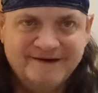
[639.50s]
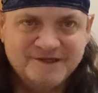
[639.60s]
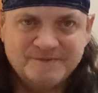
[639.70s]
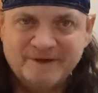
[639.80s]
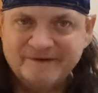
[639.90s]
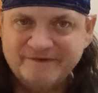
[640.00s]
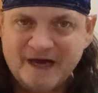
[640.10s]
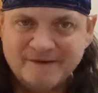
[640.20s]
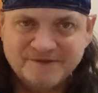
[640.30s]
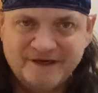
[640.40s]
spirit of
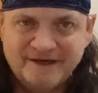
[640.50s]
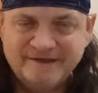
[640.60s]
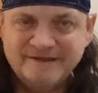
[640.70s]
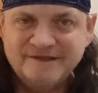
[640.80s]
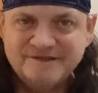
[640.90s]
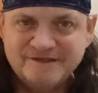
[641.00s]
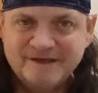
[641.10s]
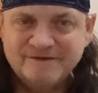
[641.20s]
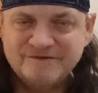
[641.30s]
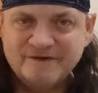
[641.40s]
adoption, and
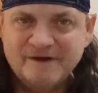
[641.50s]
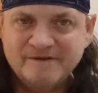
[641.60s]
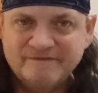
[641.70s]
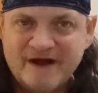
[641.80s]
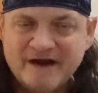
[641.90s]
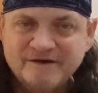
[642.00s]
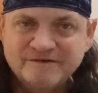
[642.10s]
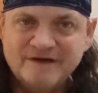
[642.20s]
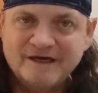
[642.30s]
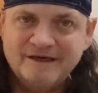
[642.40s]
certain other factors
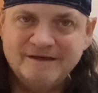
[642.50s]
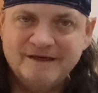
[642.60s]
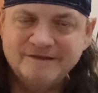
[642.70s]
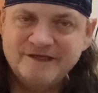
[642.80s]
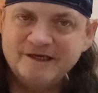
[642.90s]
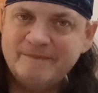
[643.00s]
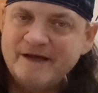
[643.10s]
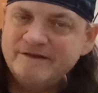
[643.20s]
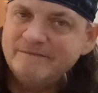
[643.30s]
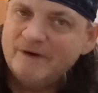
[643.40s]
like a
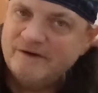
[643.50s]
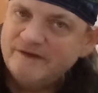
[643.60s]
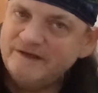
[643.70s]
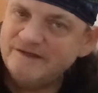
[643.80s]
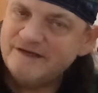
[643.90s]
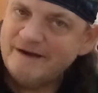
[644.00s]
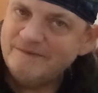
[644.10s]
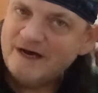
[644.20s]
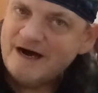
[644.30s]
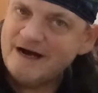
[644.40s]
telepathic birth at the same
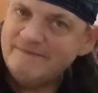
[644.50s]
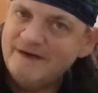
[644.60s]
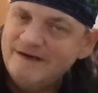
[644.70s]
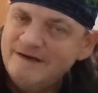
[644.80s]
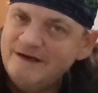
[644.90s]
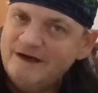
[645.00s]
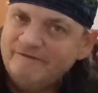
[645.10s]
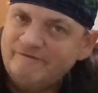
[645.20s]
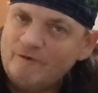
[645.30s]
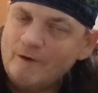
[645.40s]
time, a
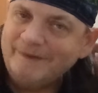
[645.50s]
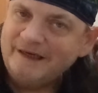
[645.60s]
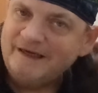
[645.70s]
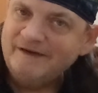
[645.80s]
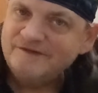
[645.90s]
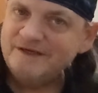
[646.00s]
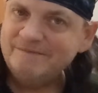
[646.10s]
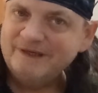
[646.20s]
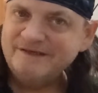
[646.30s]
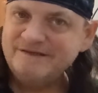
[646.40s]
formula of
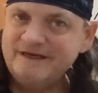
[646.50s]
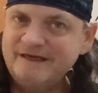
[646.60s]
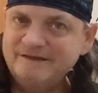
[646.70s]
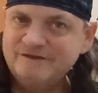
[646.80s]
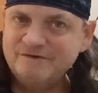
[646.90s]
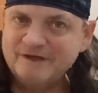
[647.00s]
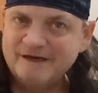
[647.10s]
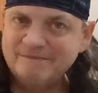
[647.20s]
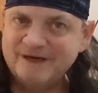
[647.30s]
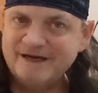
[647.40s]
simplicity into the
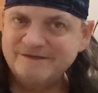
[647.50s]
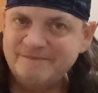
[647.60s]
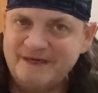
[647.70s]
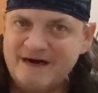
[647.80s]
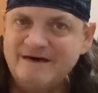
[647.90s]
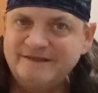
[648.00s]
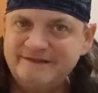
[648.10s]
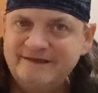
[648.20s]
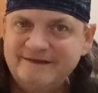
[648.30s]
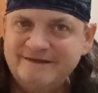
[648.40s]
complex beyond
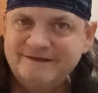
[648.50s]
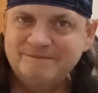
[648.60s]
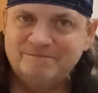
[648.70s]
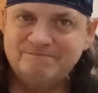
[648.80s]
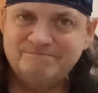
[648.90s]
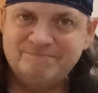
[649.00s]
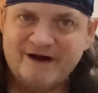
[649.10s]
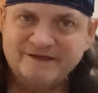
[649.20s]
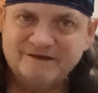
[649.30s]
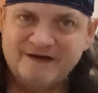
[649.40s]

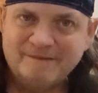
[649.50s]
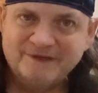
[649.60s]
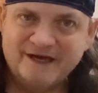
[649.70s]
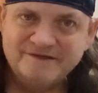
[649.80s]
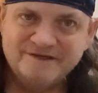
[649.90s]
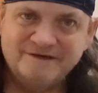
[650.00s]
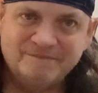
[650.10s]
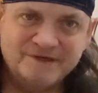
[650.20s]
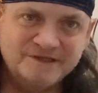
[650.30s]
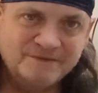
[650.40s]
practical application of
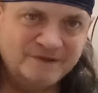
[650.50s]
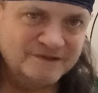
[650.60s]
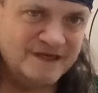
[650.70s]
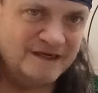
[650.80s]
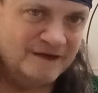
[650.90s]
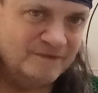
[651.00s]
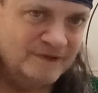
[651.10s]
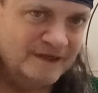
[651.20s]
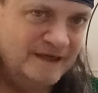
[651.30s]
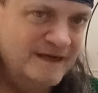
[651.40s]
principles, kind of like
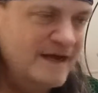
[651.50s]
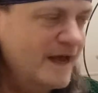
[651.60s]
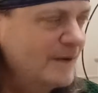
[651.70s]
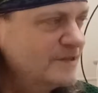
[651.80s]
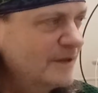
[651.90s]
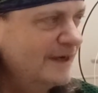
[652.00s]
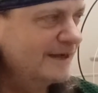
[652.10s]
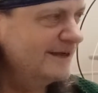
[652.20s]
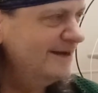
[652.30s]
really. I thought